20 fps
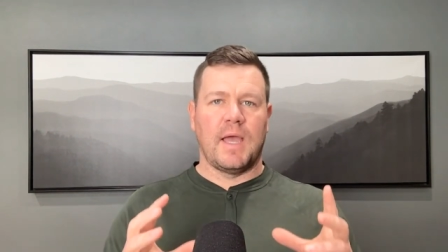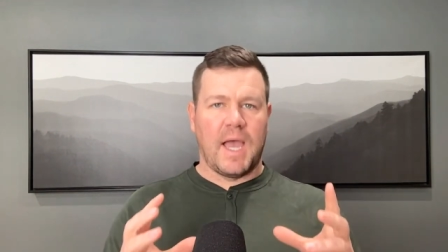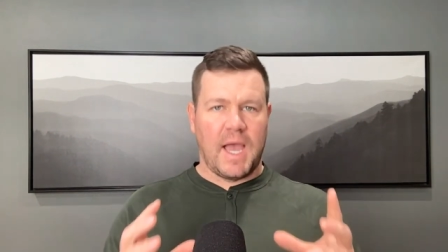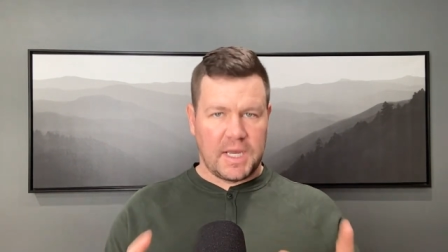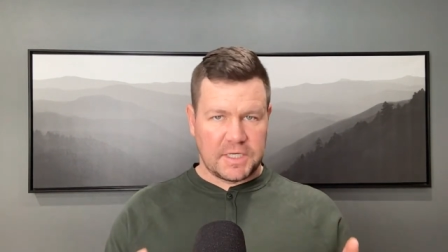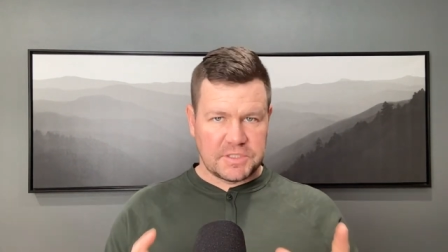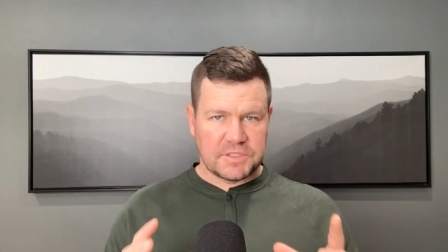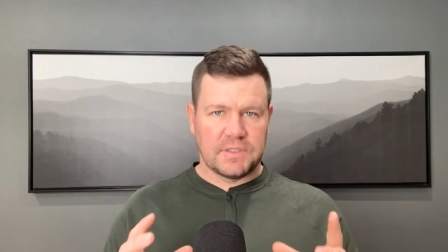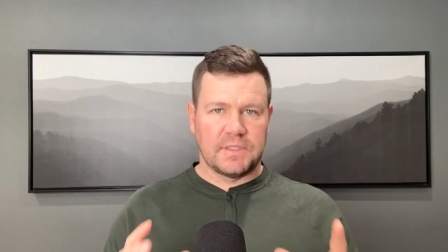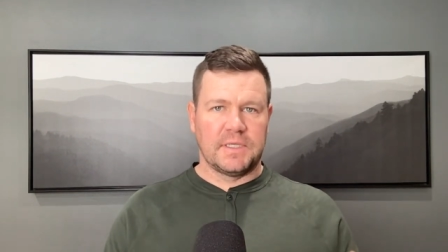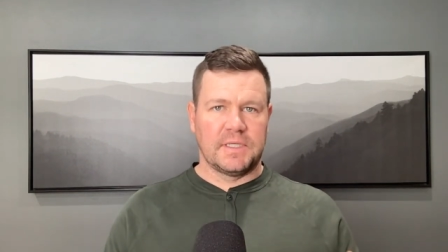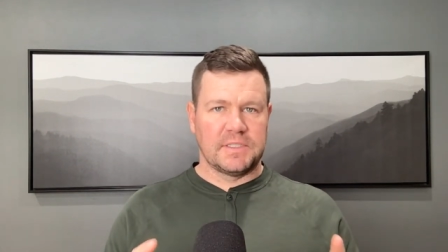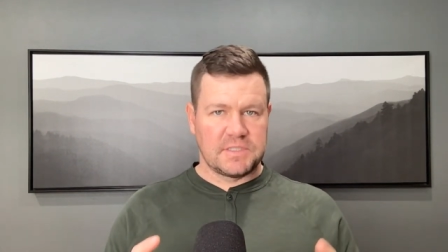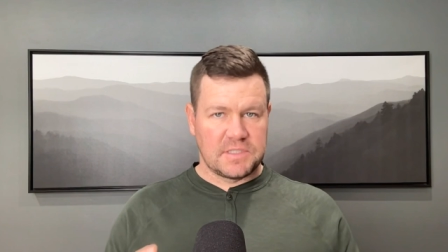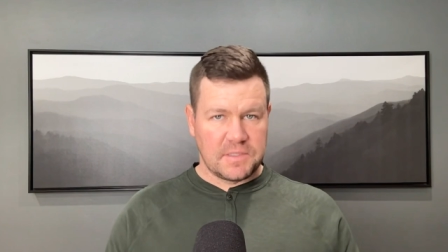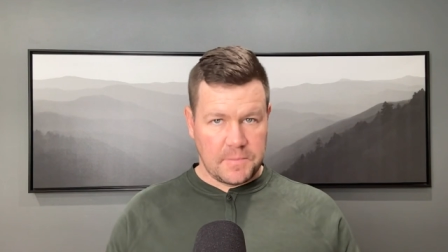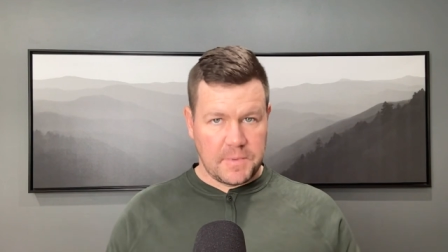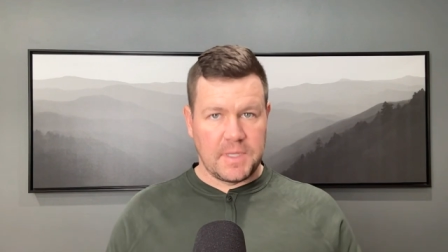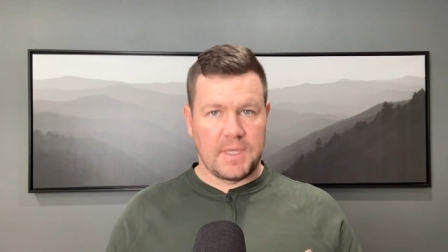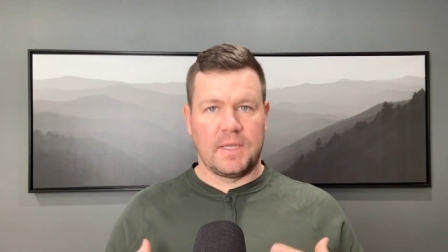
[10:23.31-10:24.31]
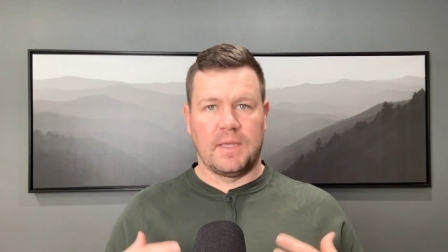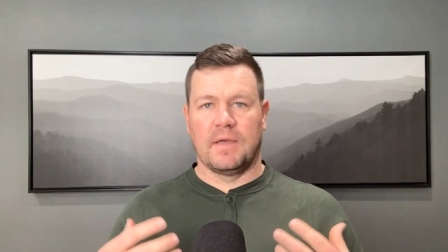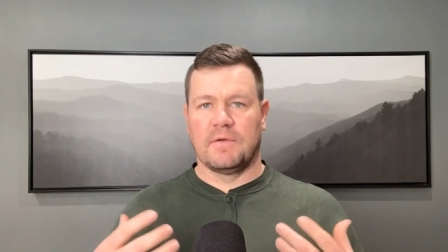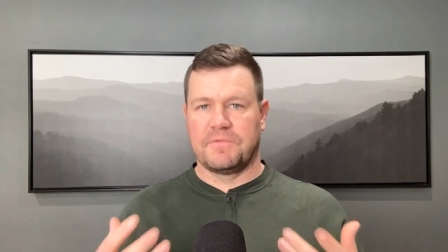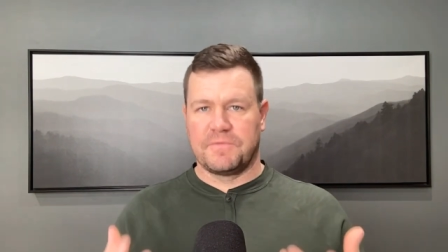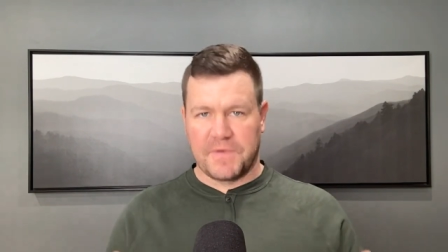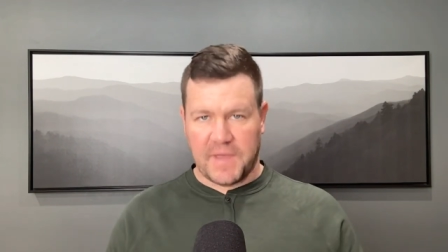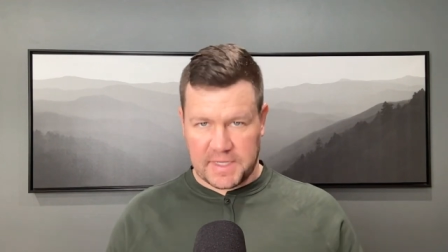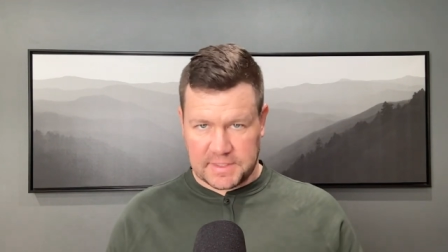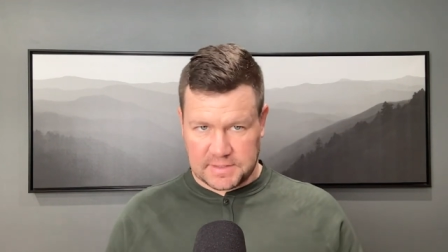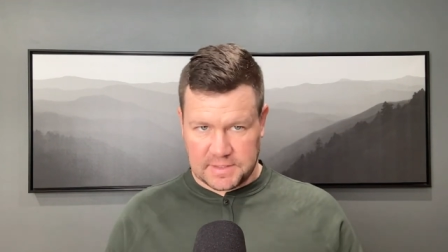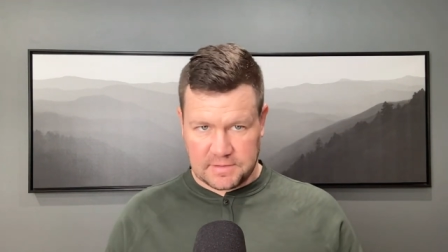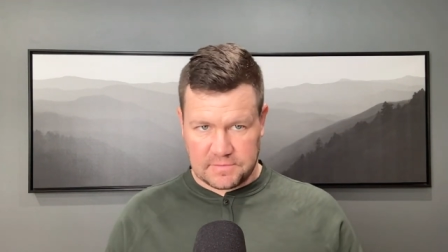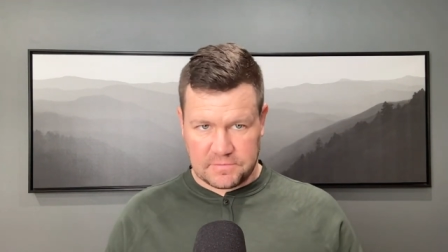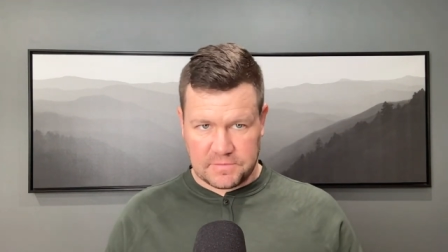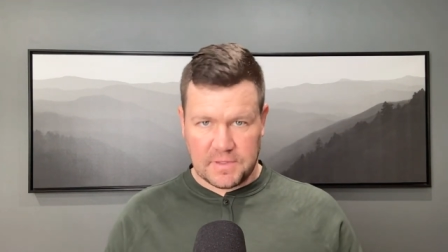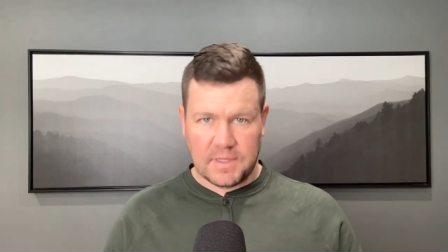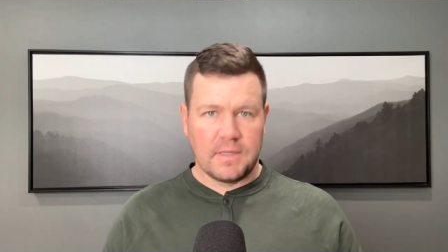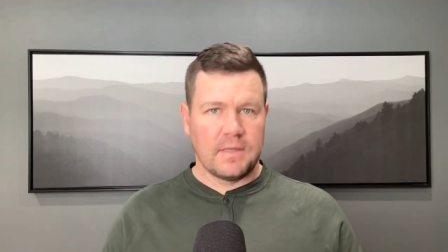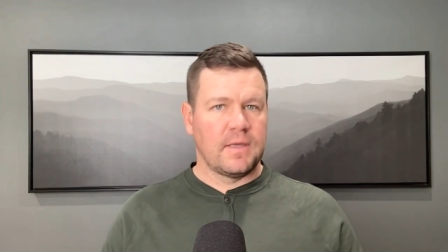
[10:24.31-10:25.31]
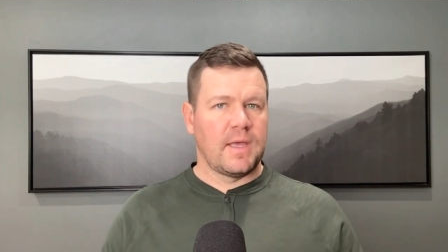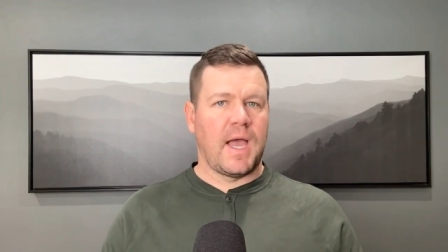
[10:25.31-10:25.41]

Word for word: actually needs to be effective.